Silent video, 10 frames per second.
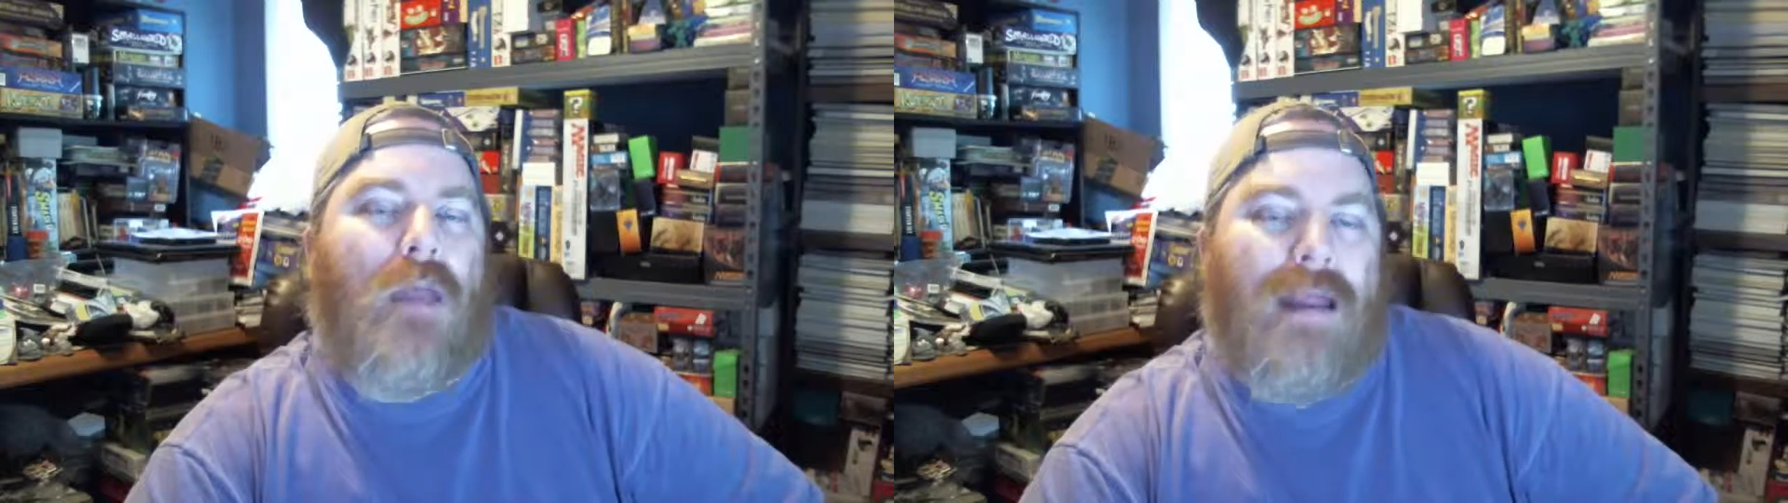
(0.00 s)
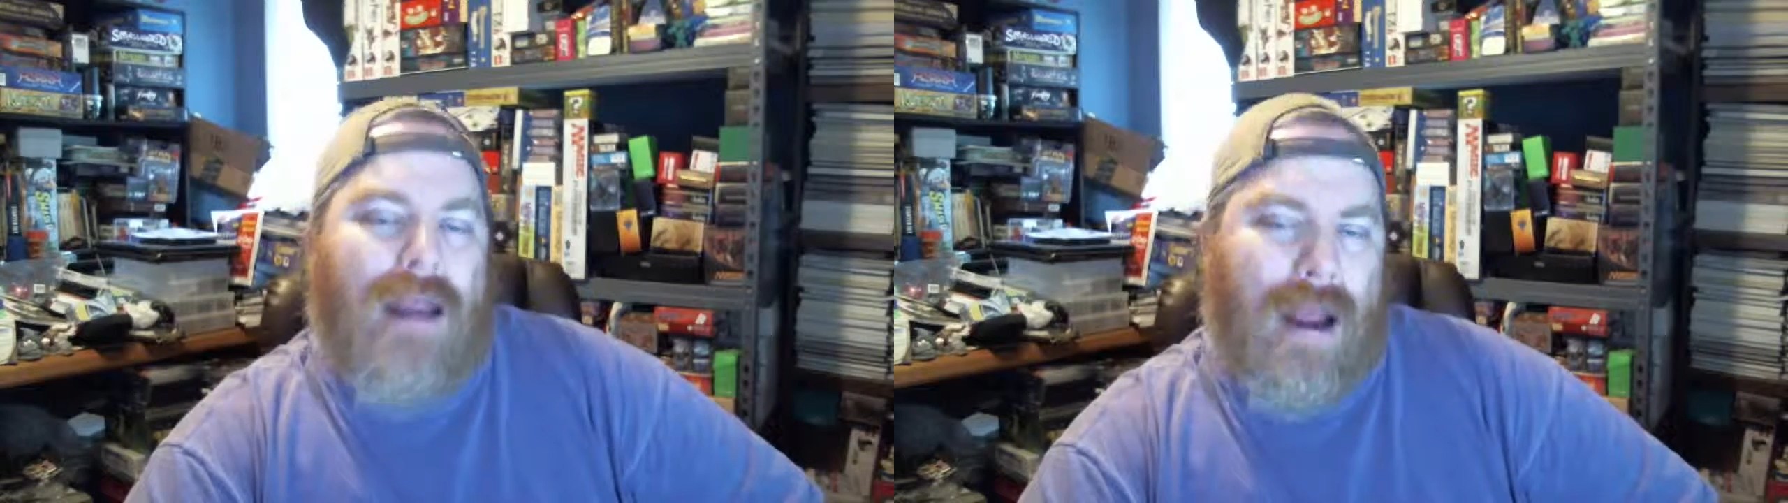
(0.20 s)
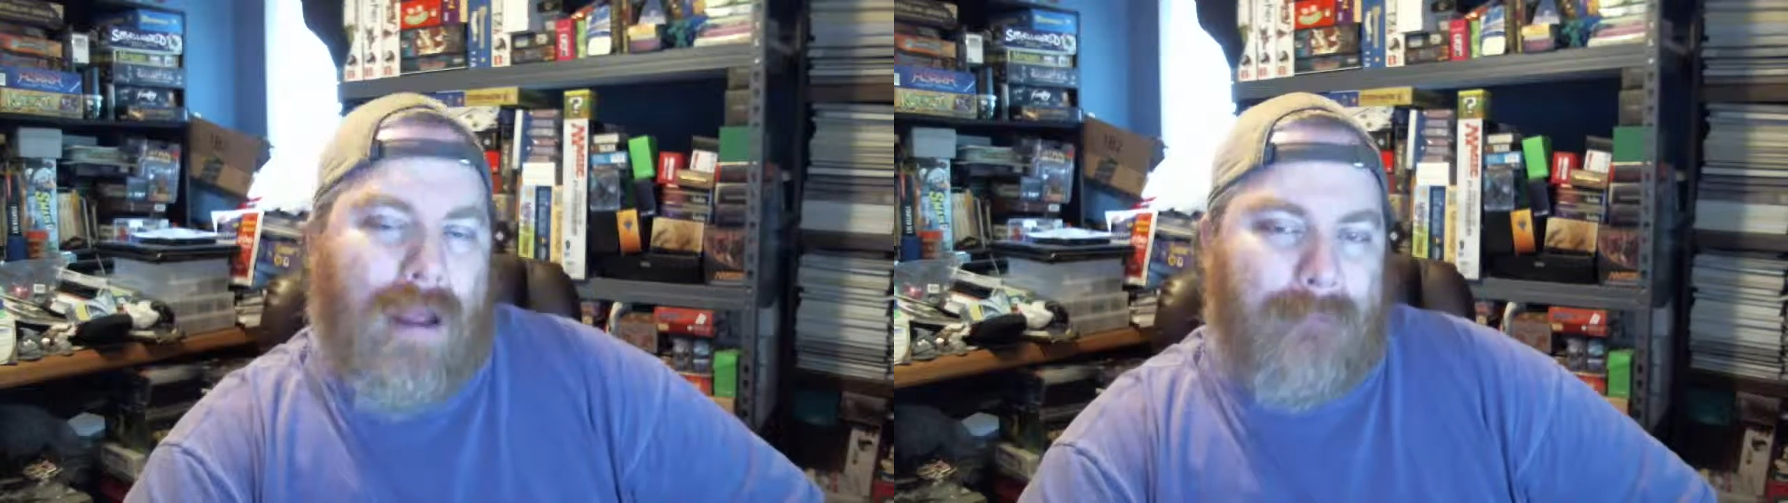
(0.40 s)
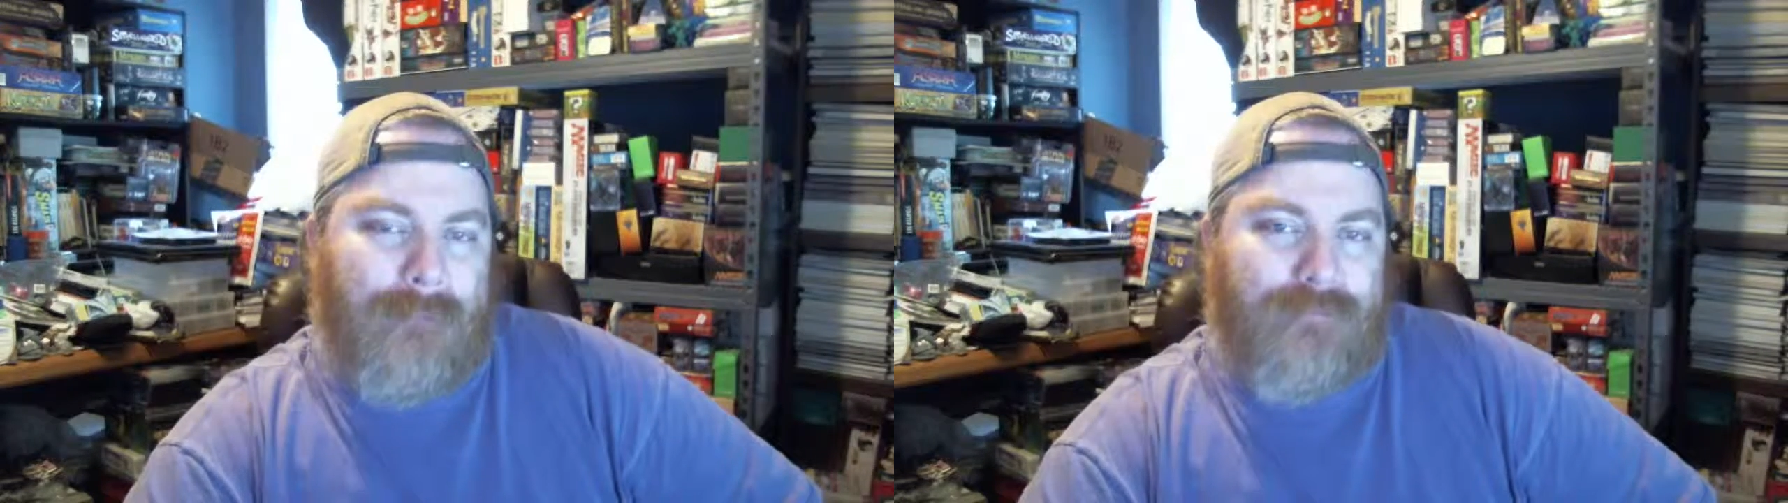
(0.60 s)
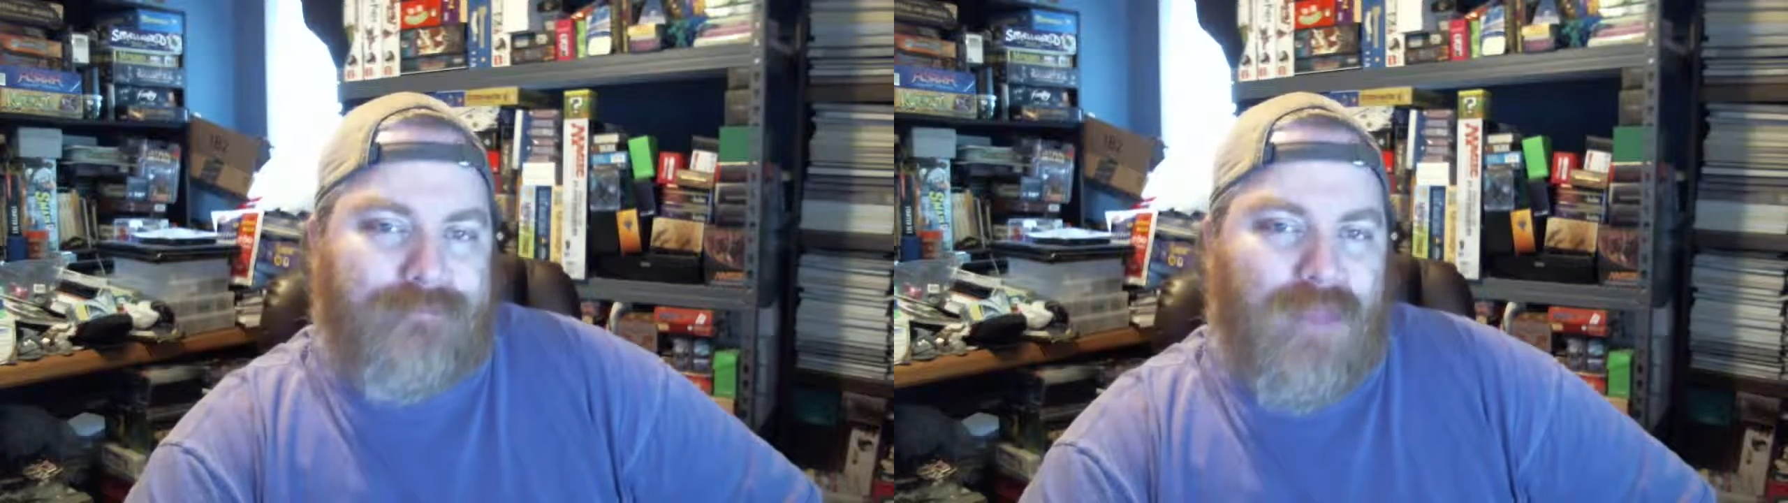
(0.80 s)
Yeah.
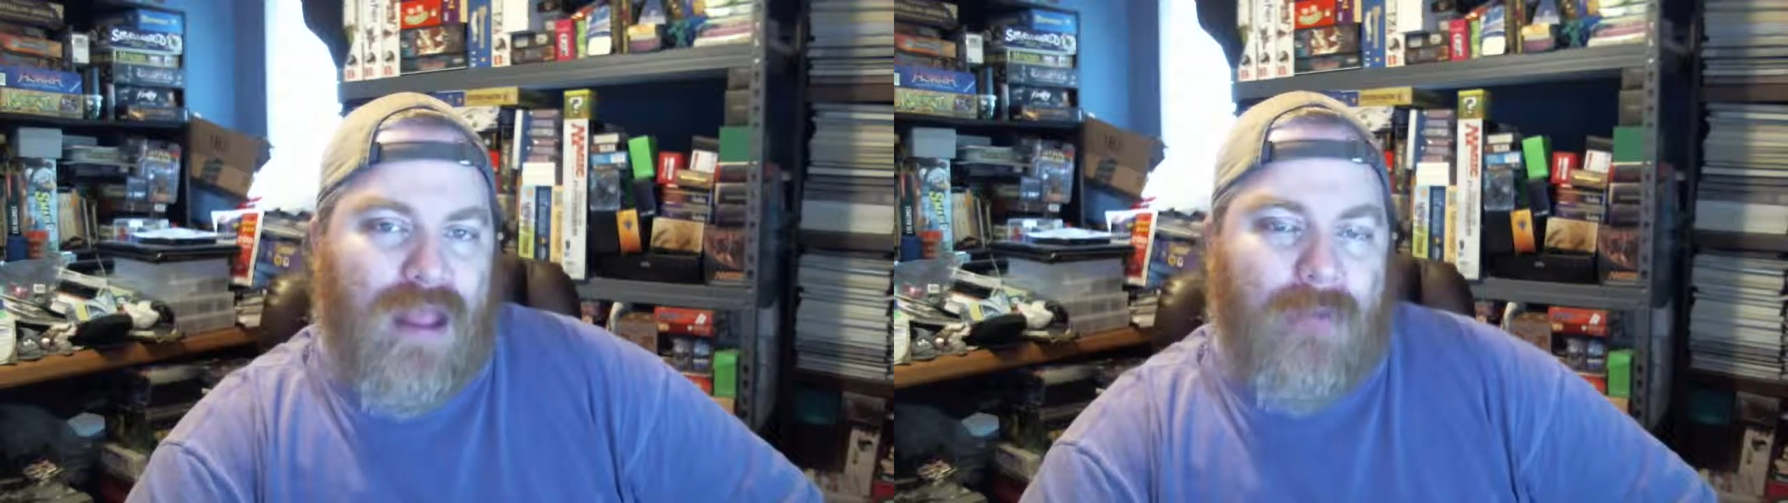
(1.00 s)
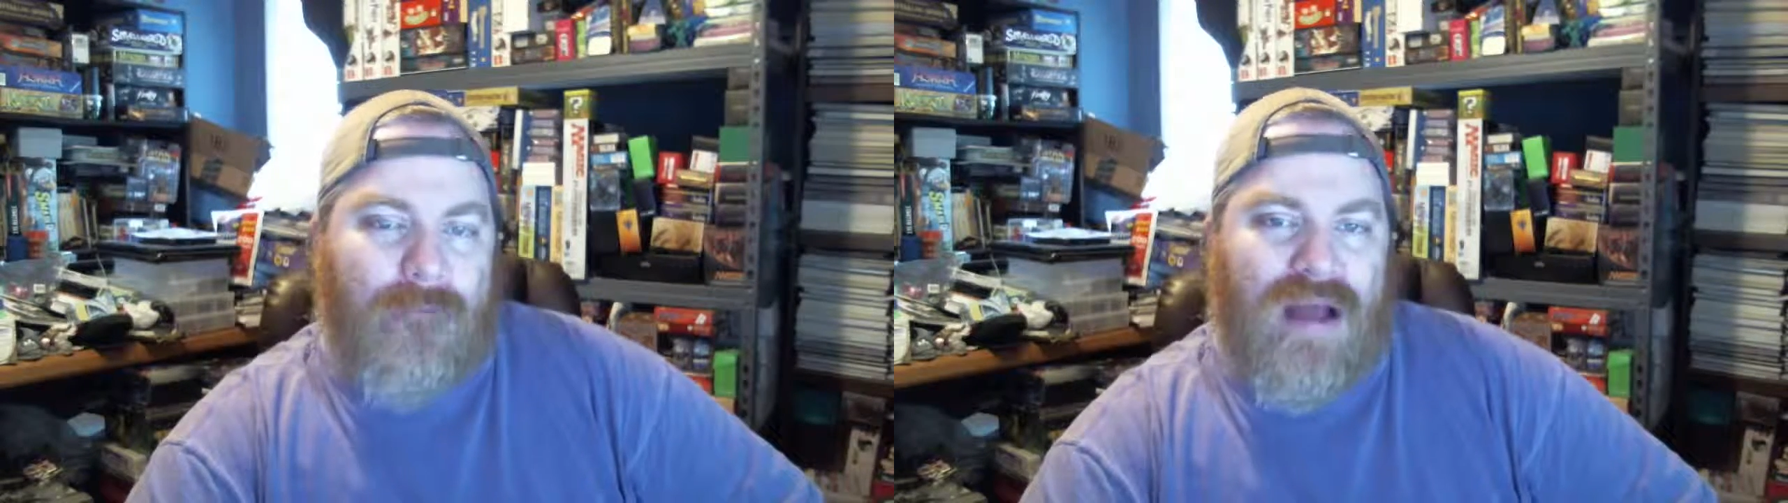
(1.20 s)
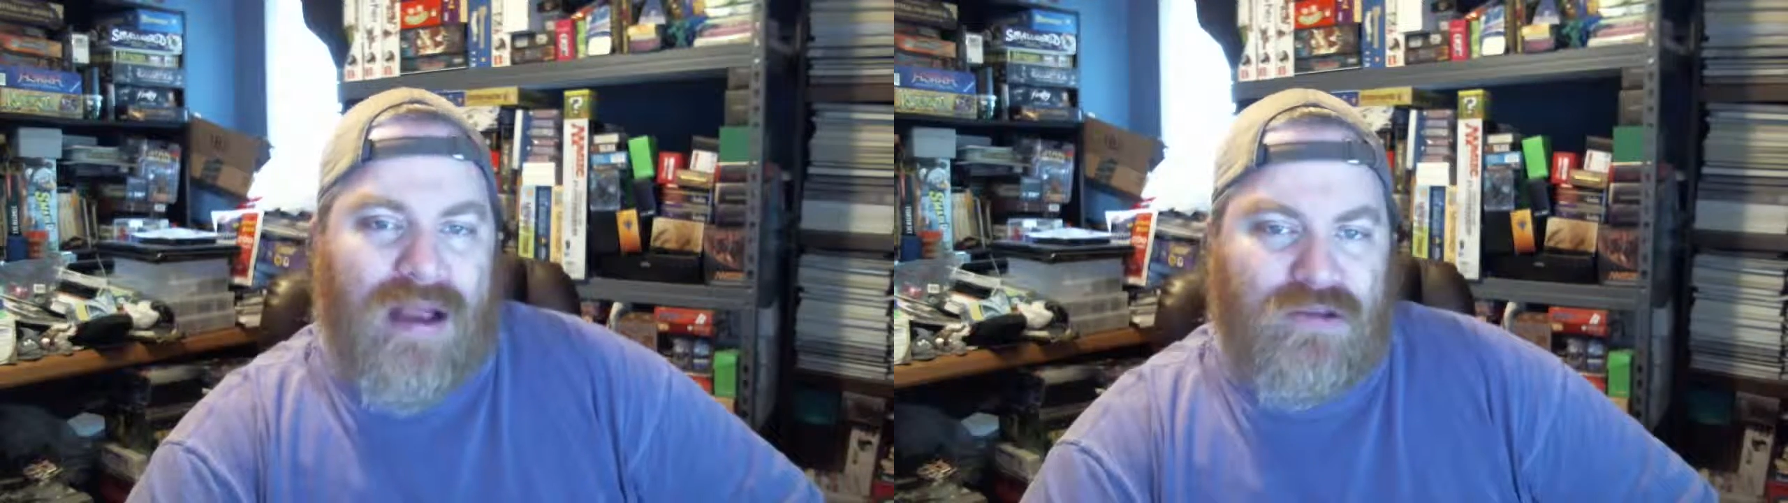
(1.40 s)
Buy